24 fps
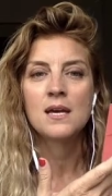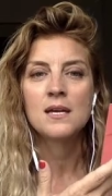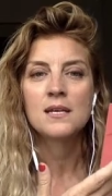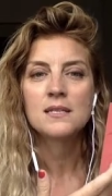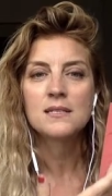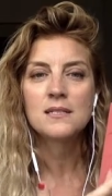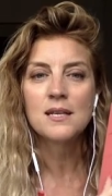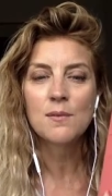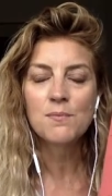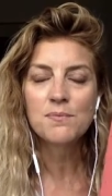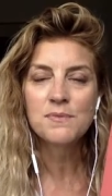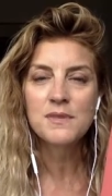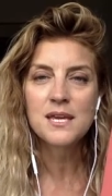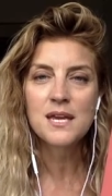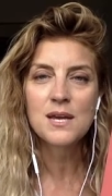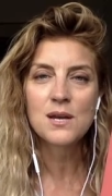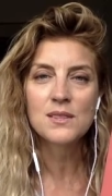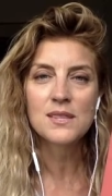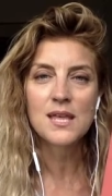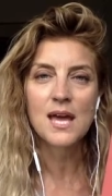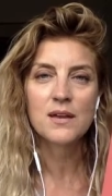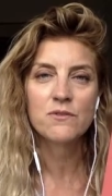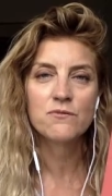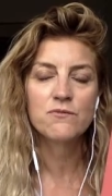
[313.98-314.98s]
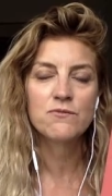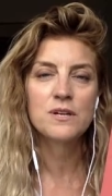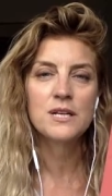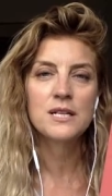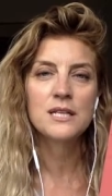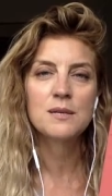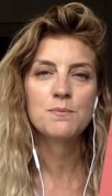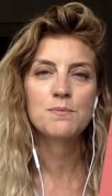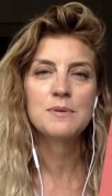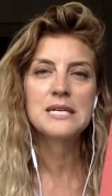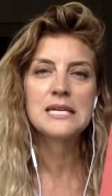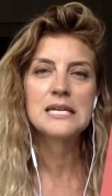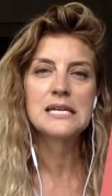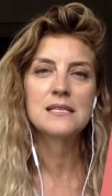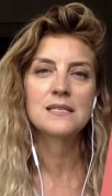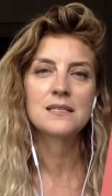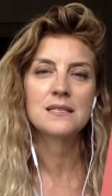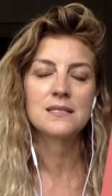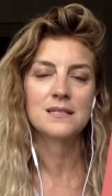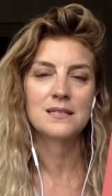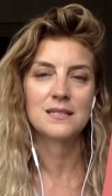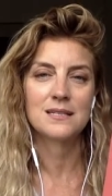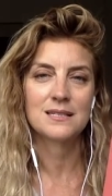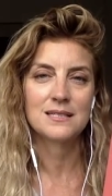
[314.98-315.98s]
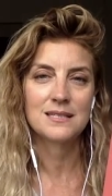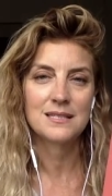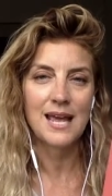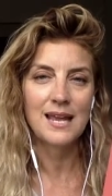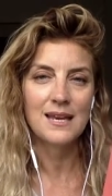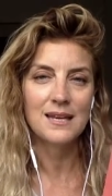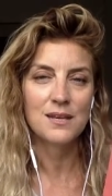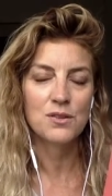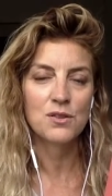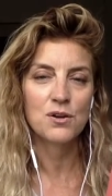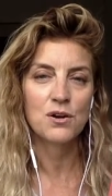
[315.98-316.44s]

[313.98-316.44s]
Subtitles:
Something that really begins to set